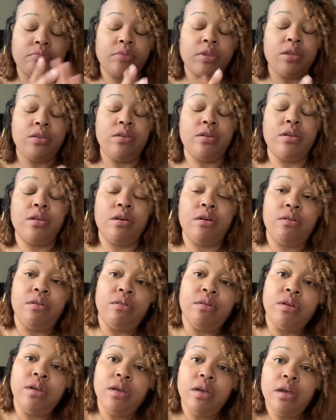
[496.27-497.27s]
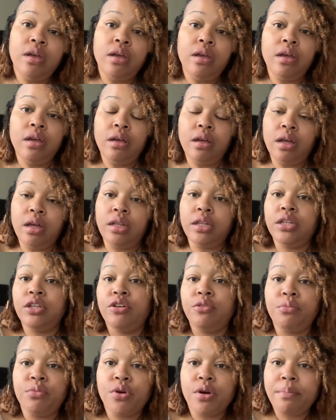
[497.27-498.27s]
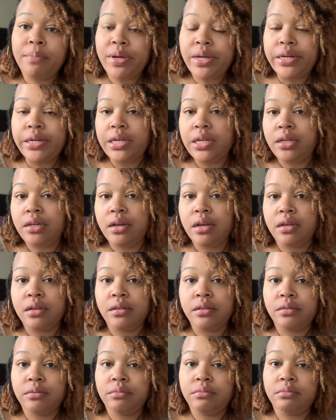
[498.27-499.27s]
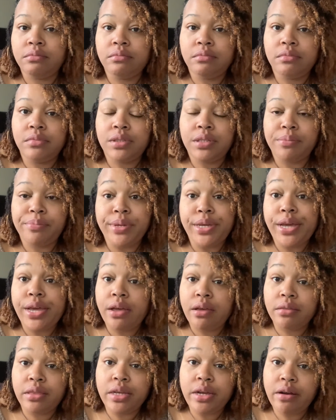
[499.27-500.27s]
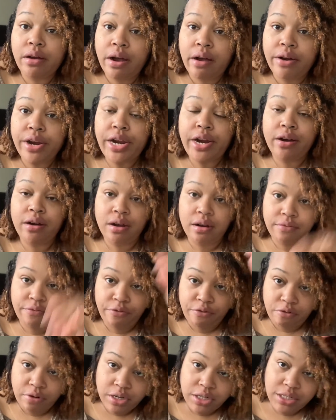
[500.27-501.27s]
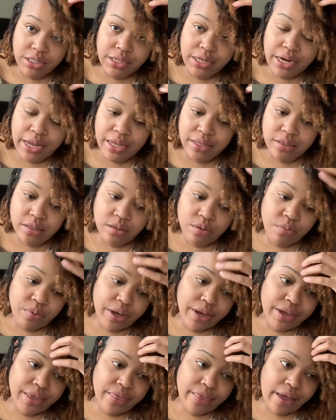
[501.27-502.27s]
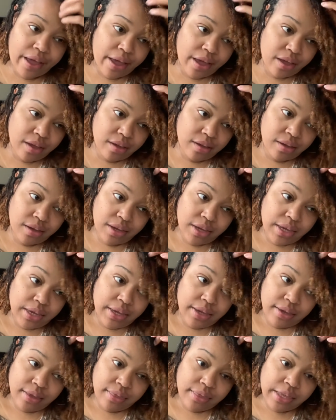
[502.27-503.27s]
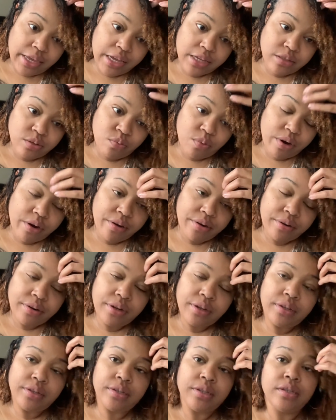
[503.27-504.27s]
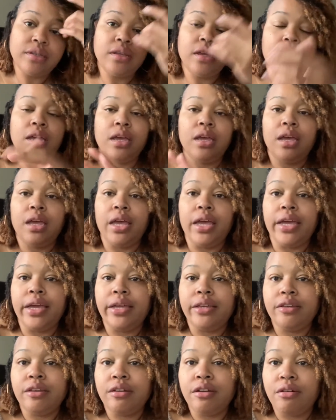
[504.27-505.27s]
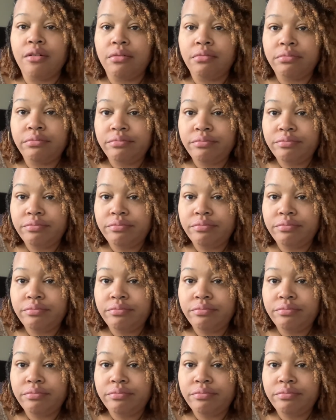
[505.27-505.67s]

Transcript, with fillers: you know, a little more money um, to be healthier out here. Unfortunately, that's the way that things work. And, you know,